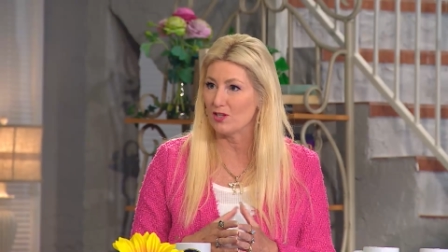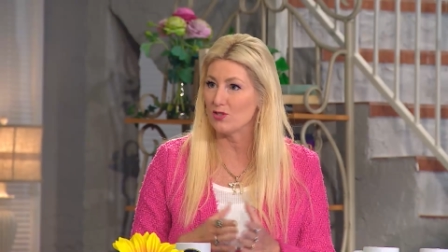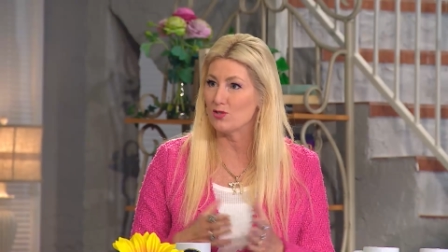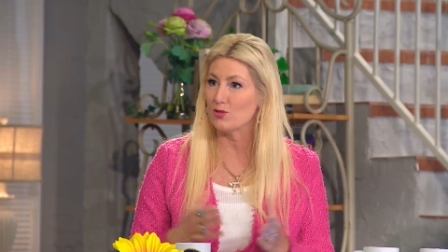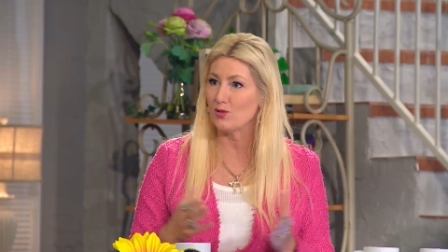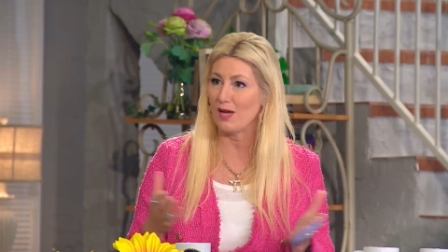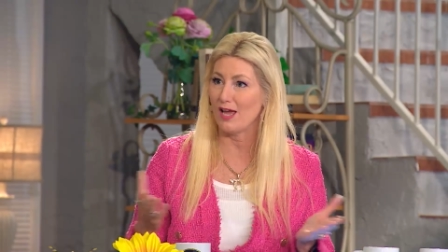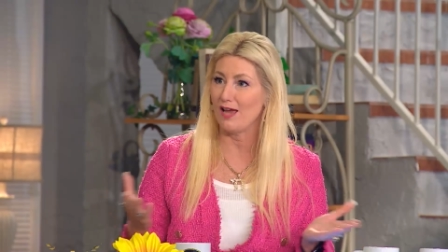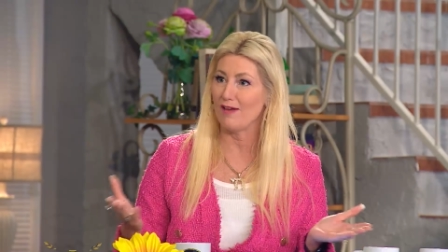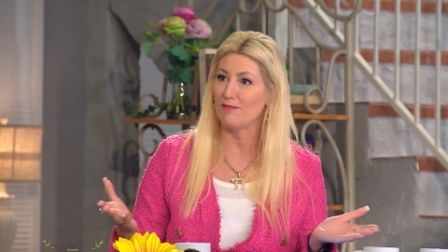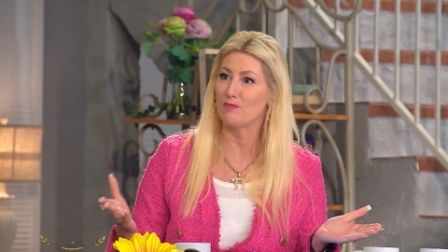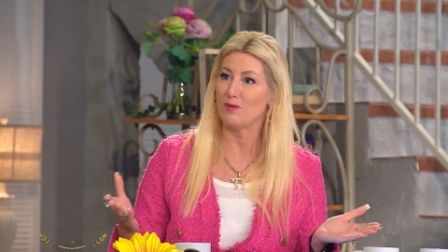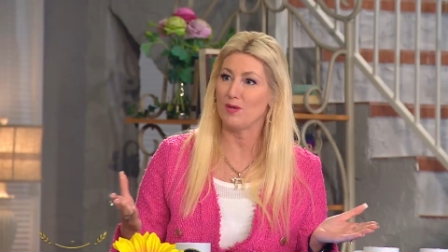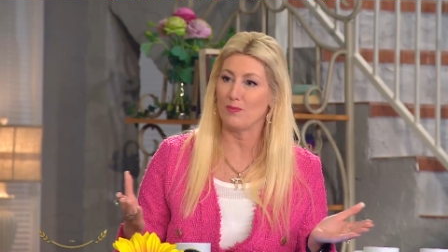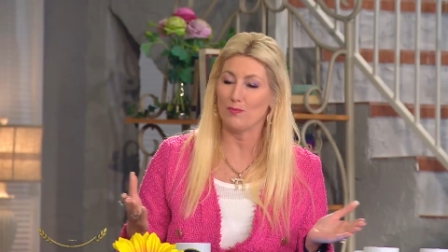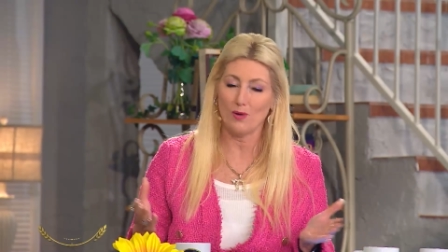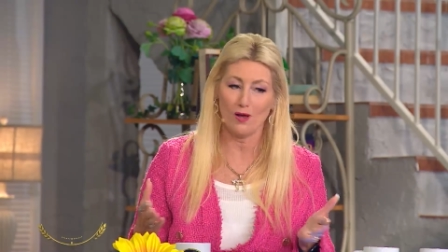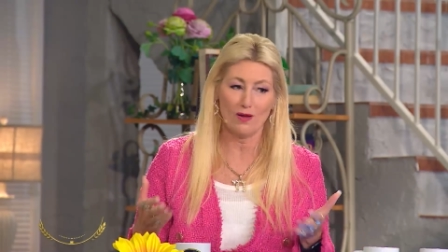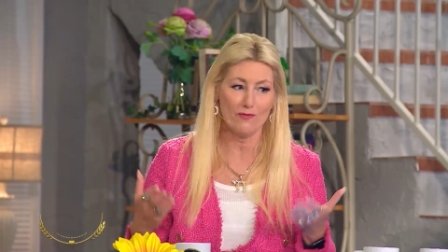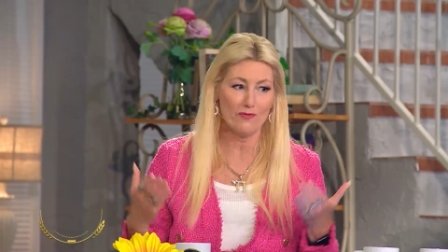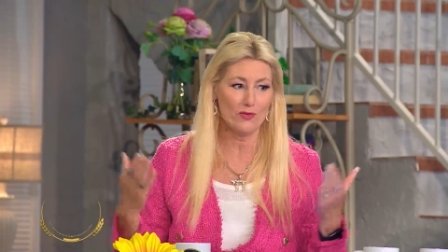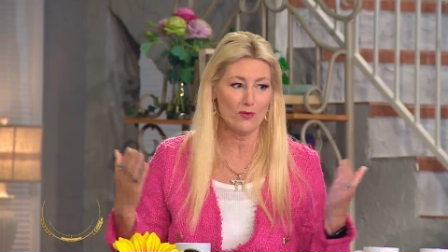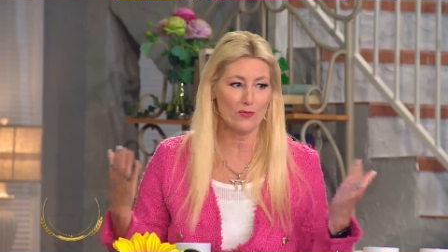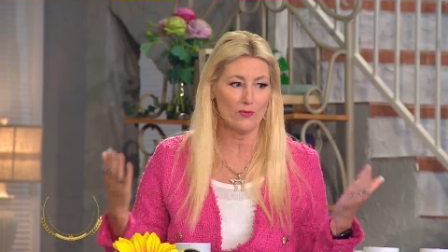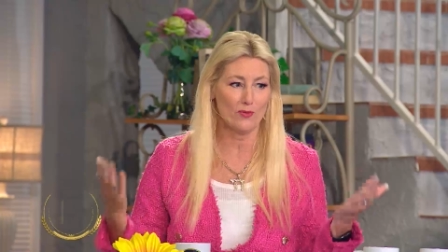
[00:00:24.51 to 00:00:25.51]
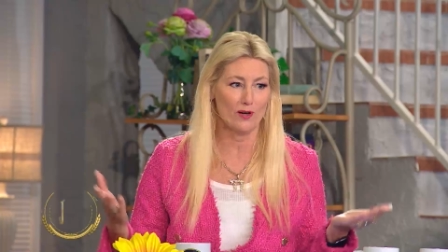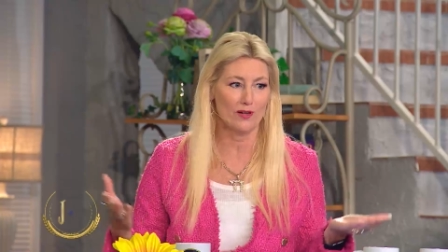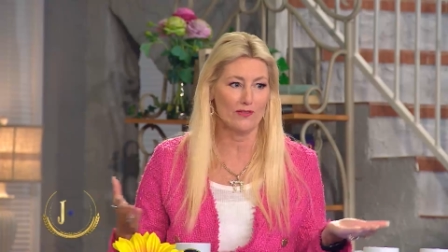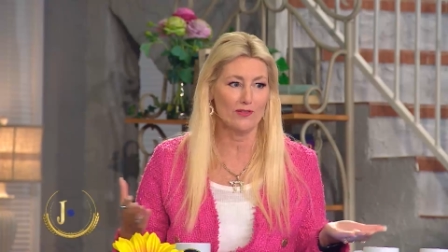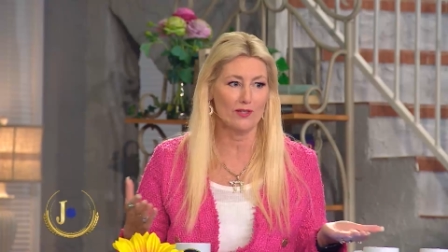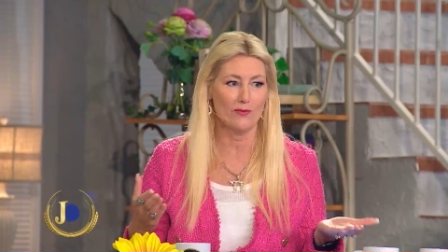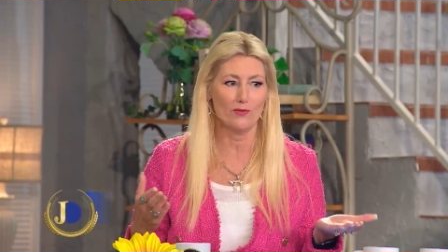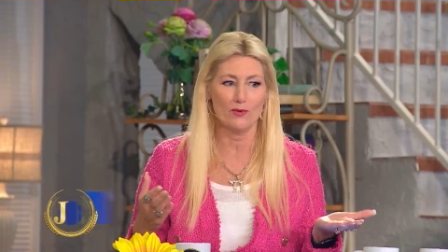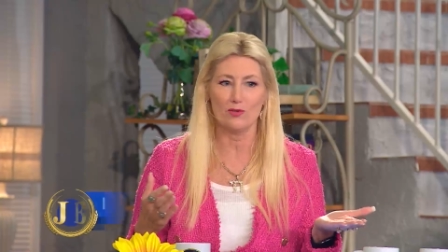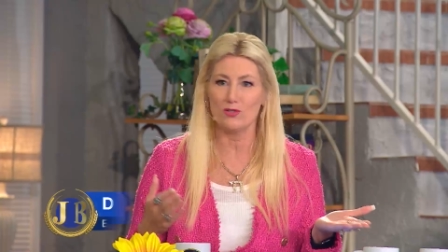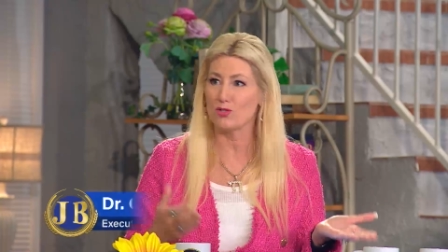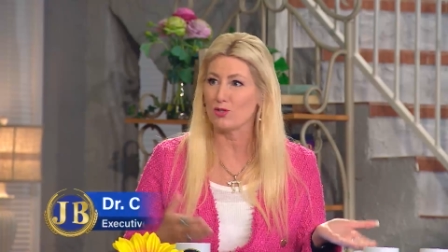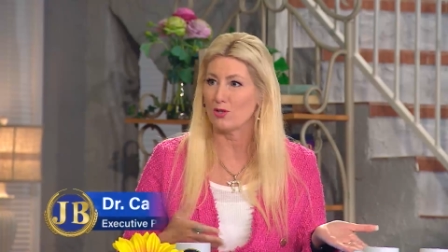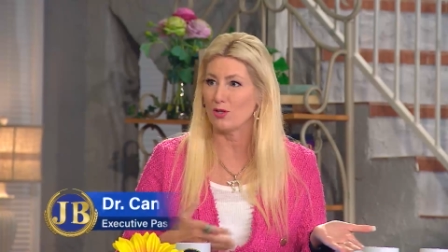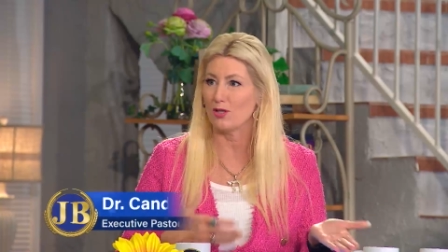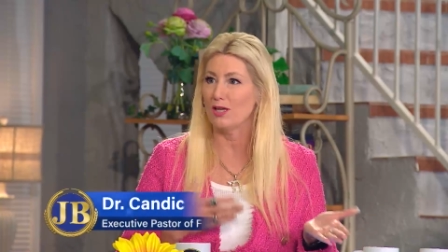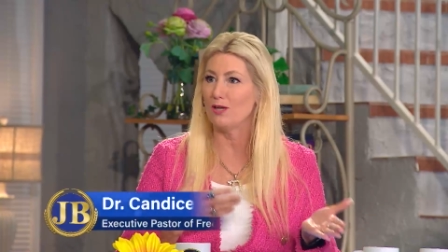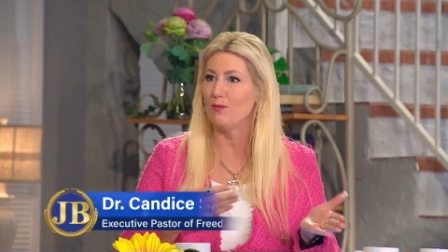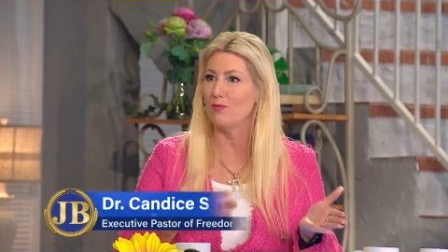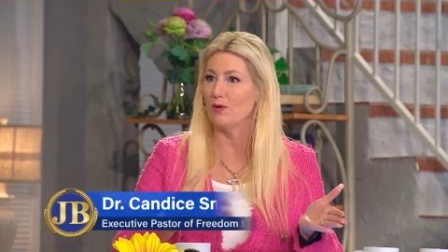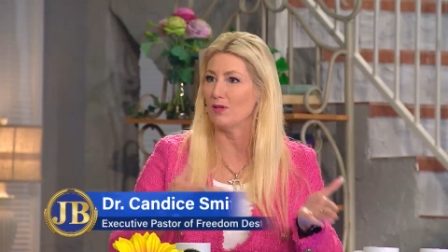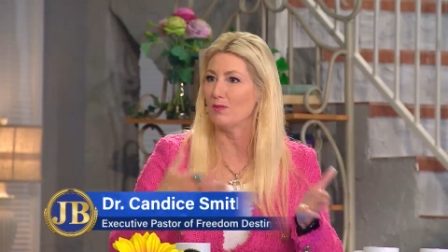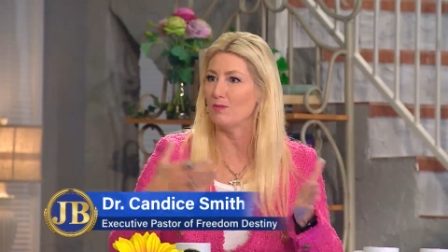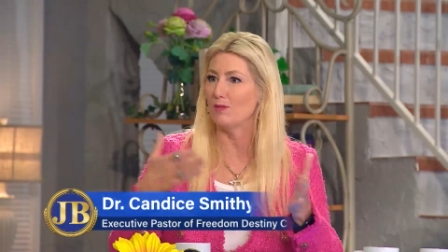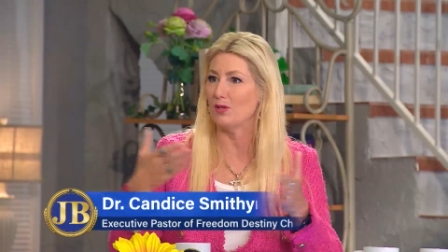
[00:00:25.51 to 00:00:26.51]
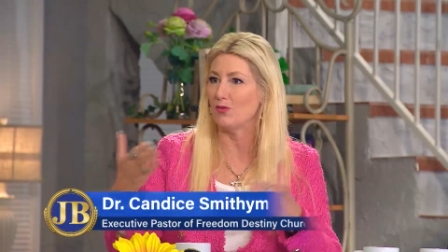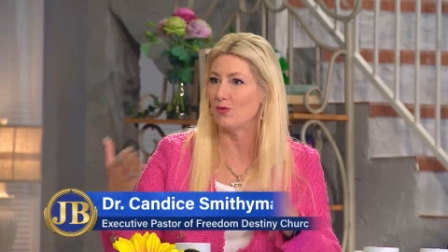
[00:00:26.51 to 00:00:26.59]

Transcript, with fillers: And so I have people all over the world that will journey with